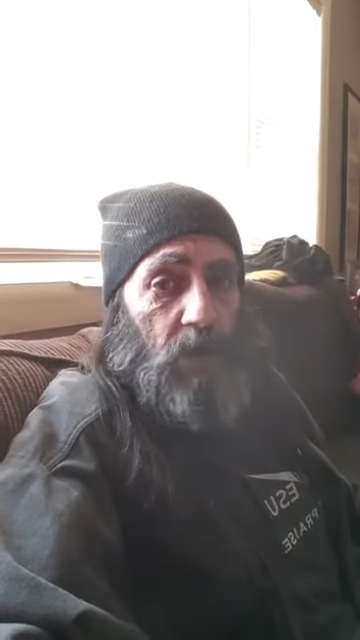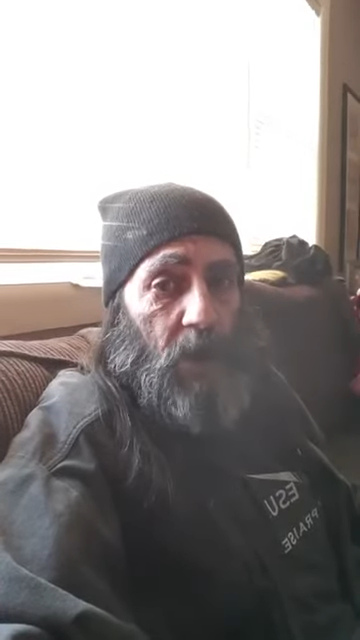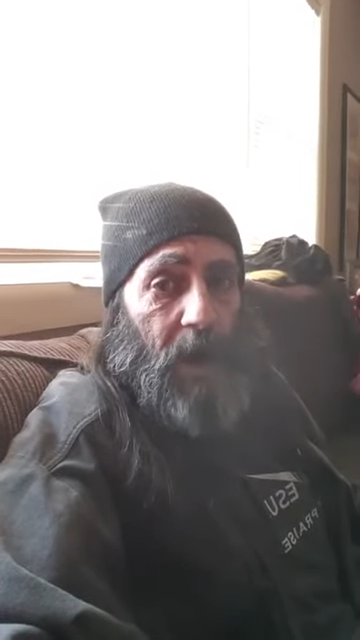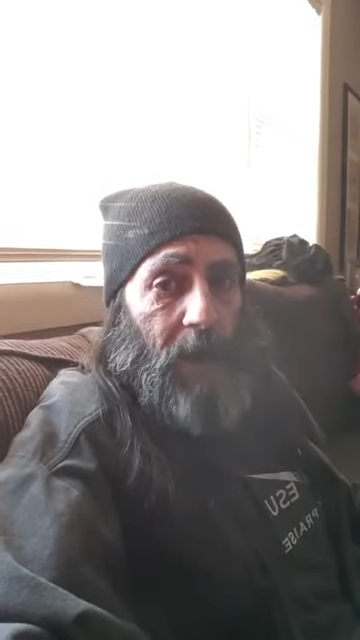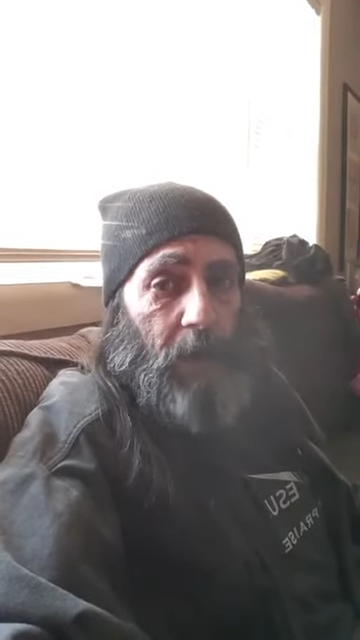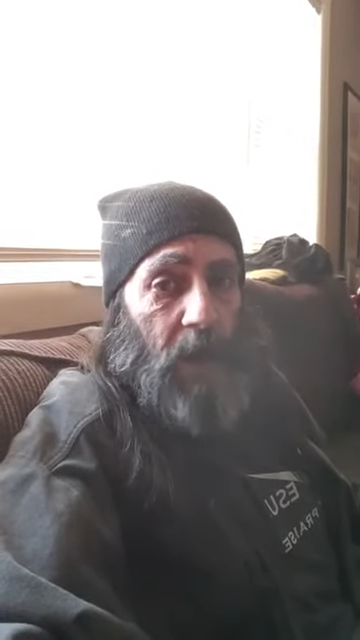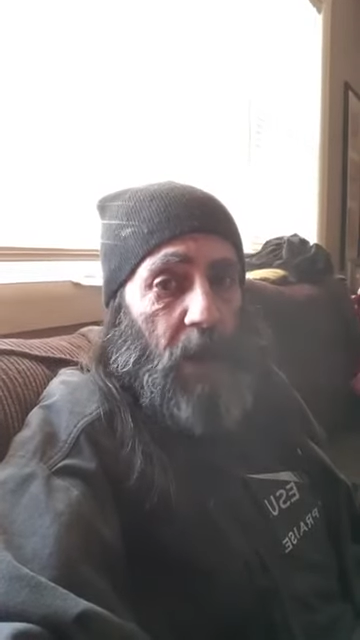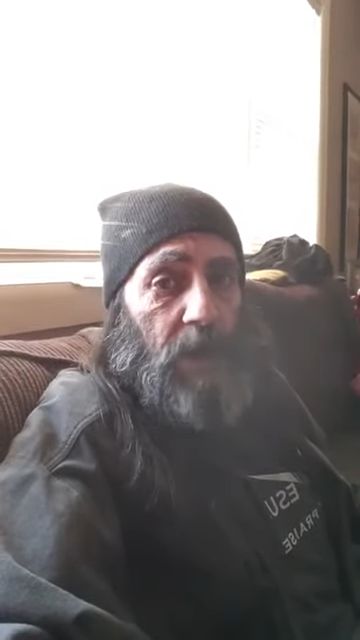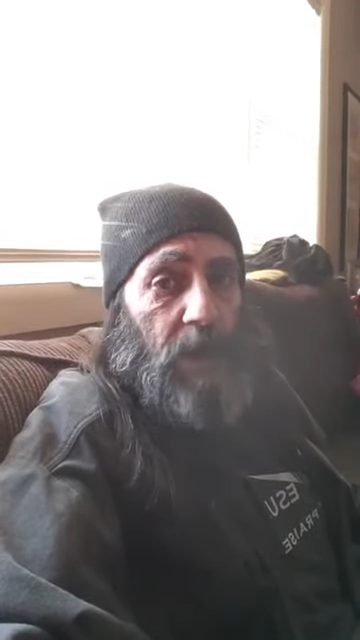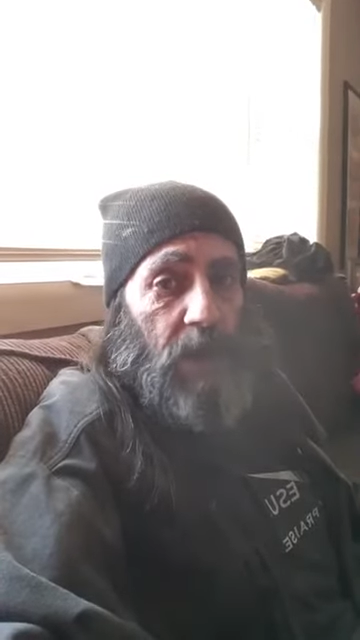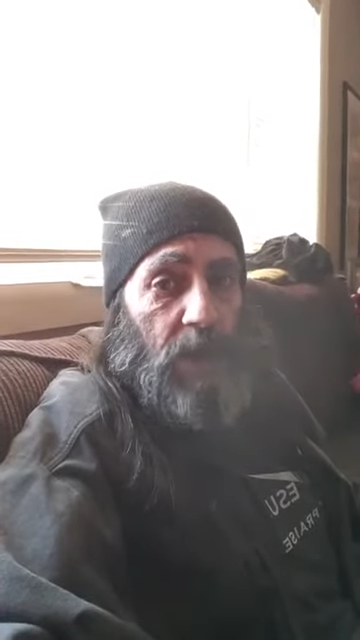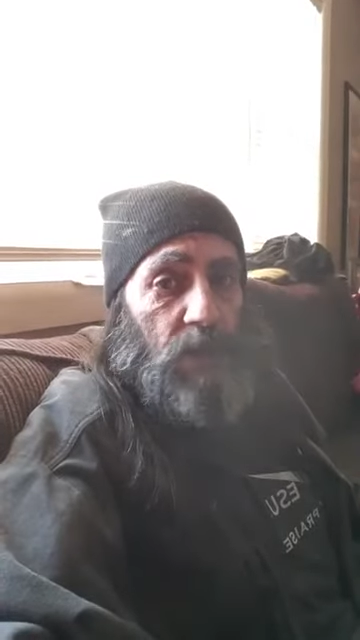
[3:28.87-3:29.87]
You're not paying
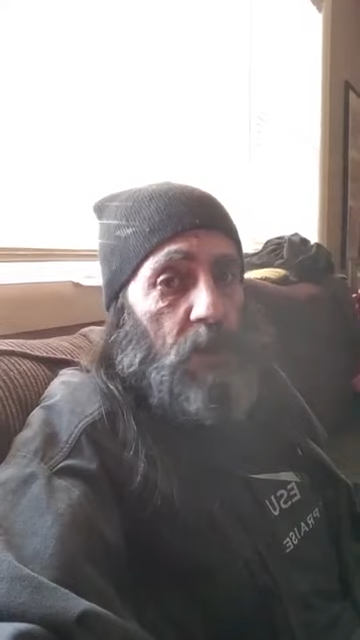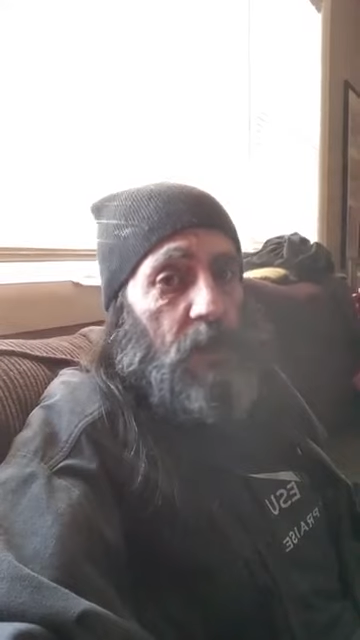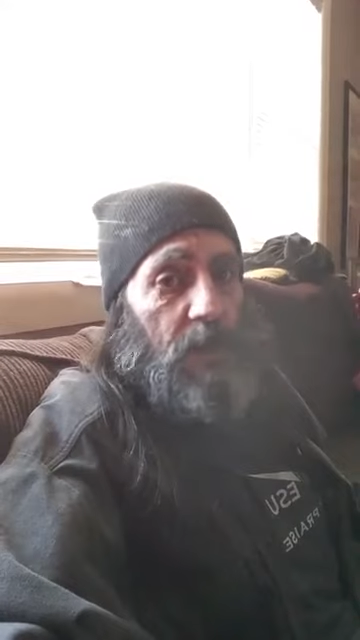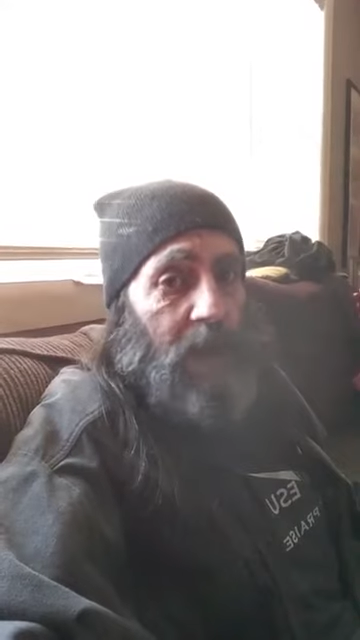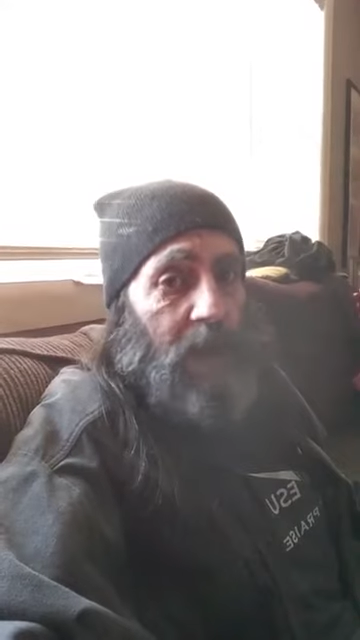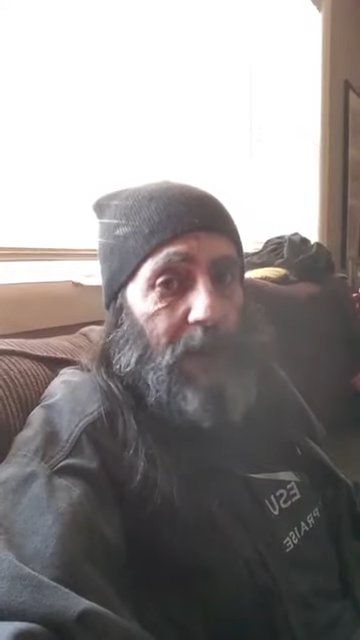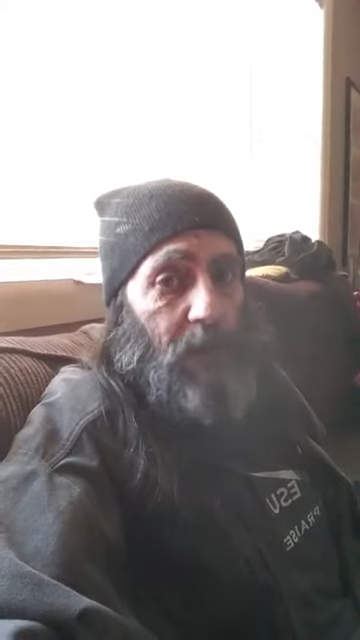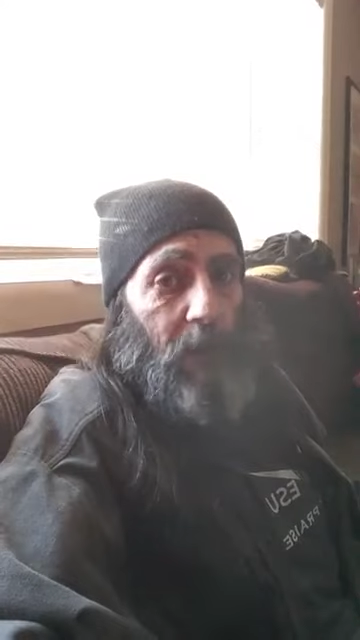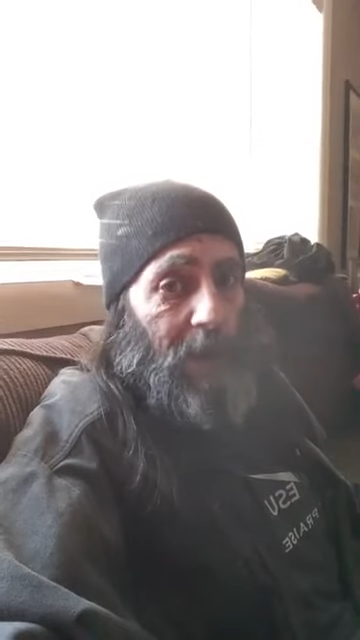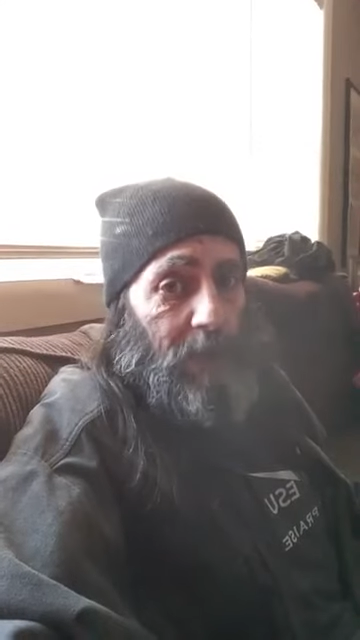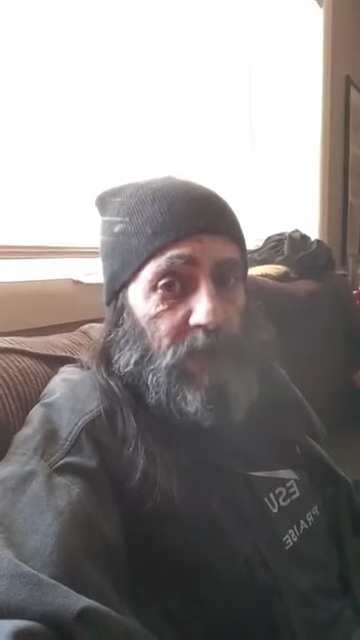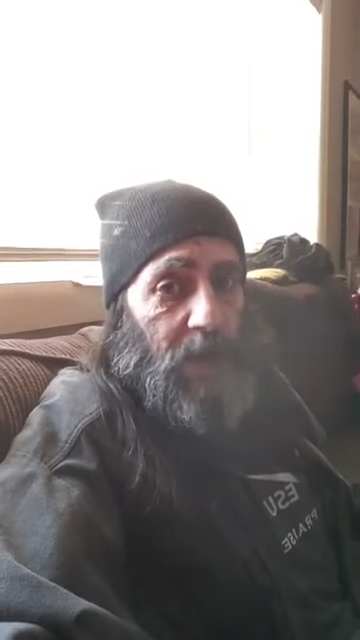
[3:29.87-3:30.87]
attention to exactly
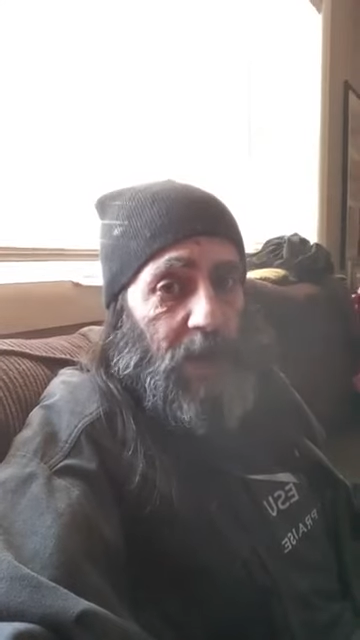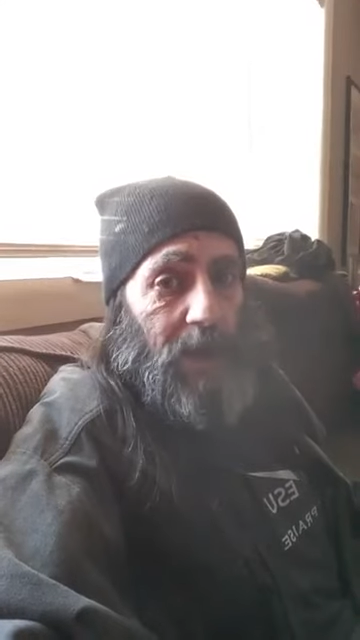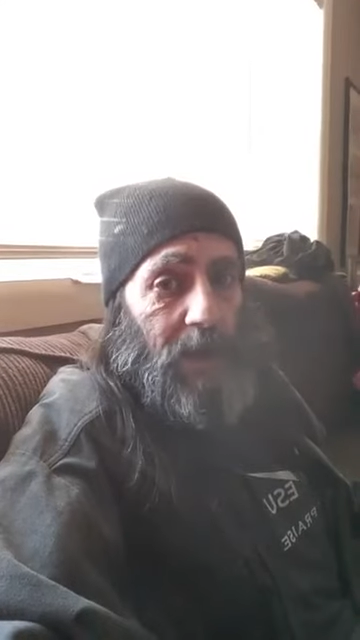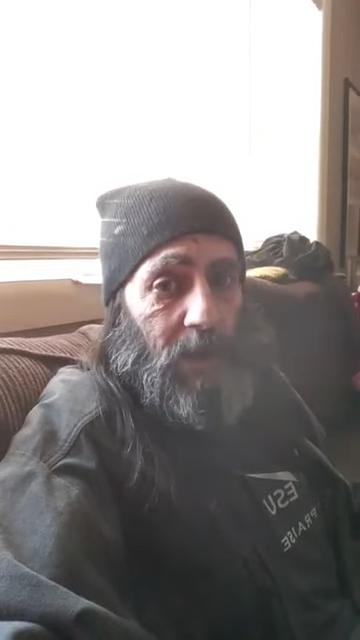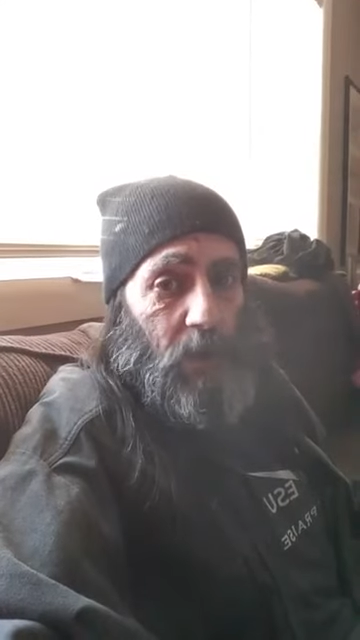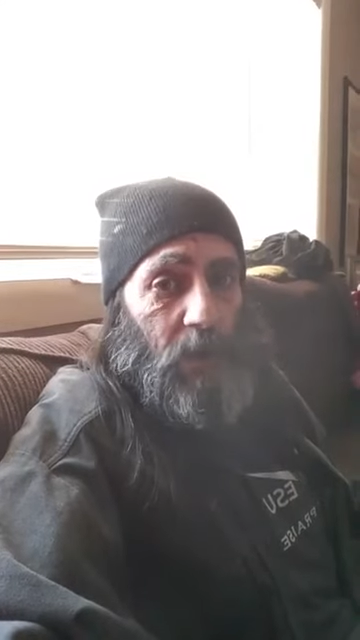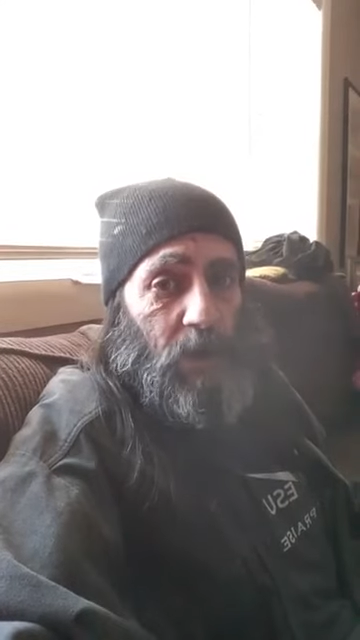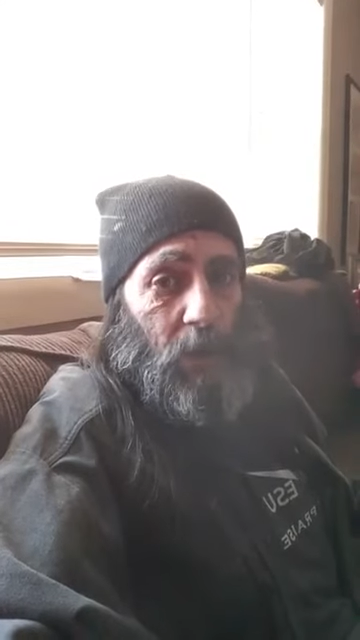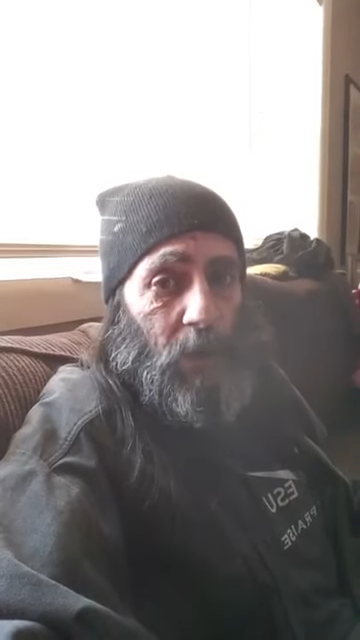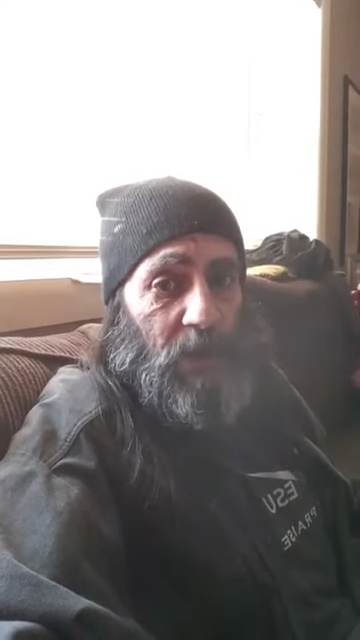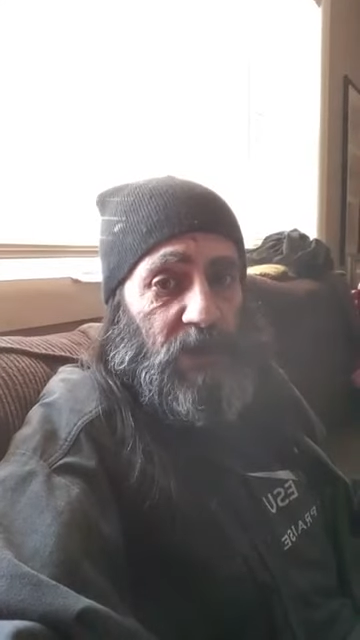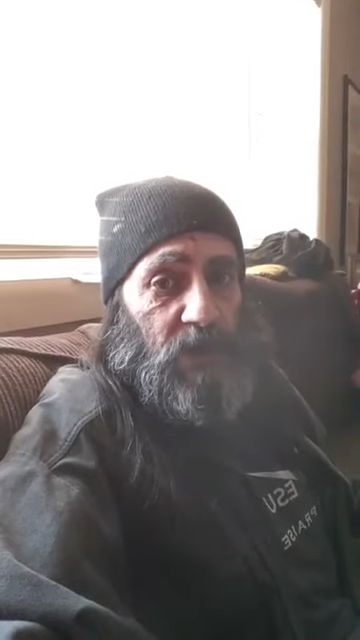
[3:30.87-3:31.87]
what I'm saying and doing your
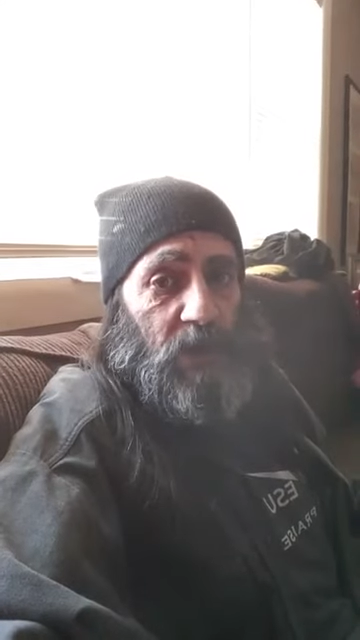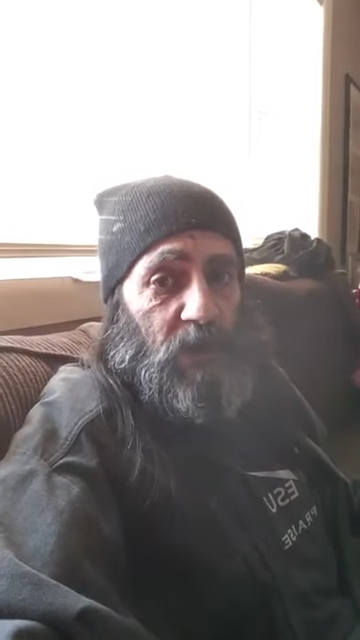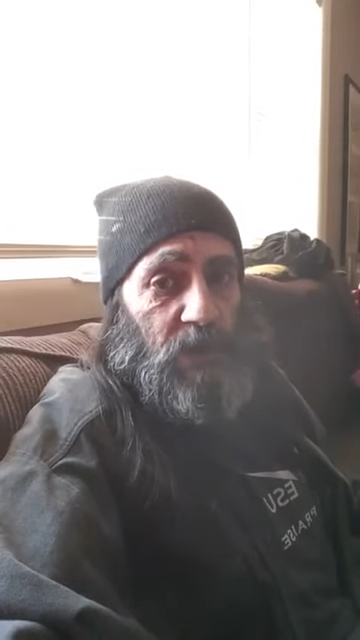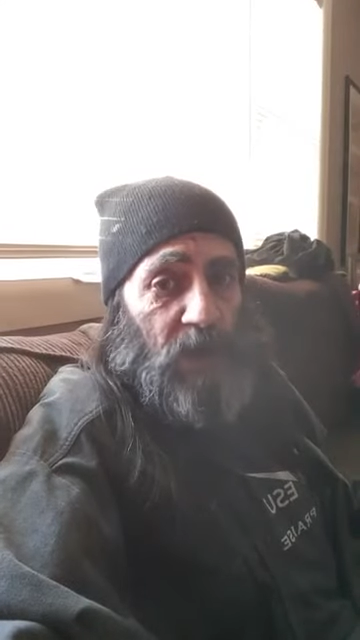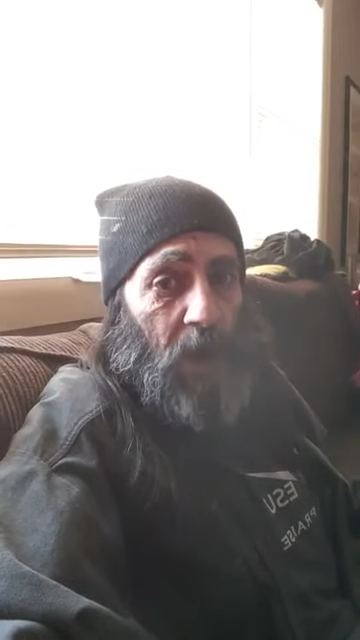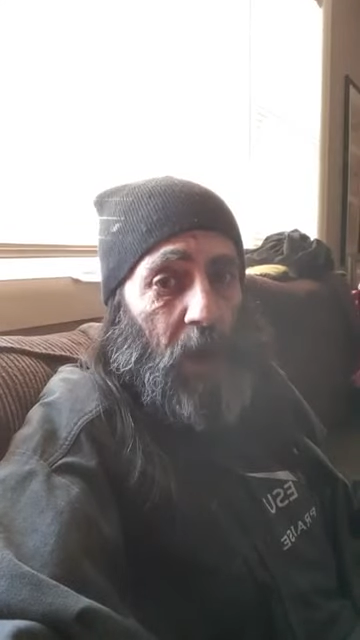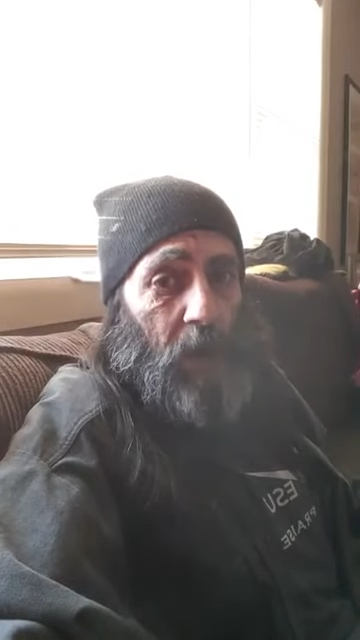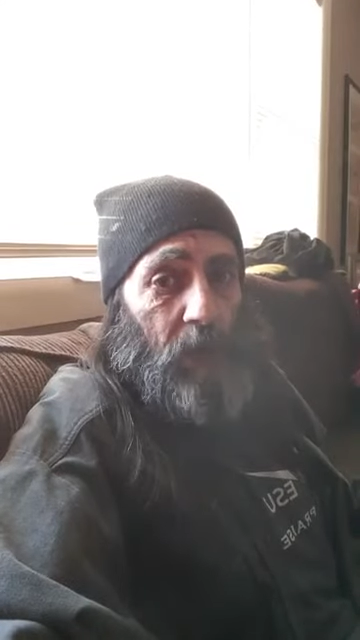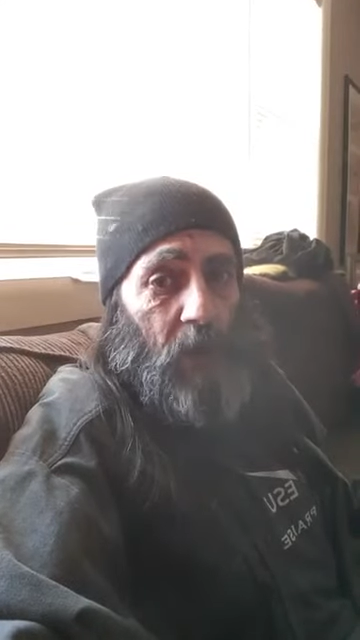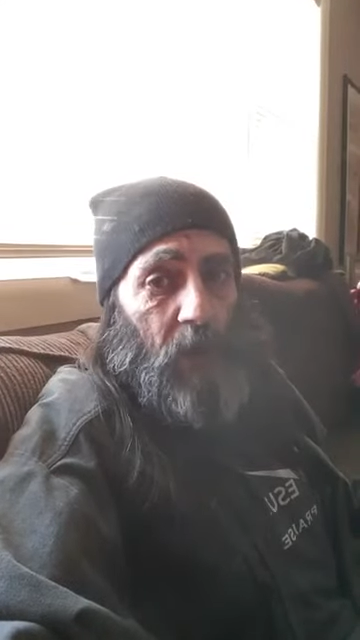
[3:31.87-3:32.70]
research yourself.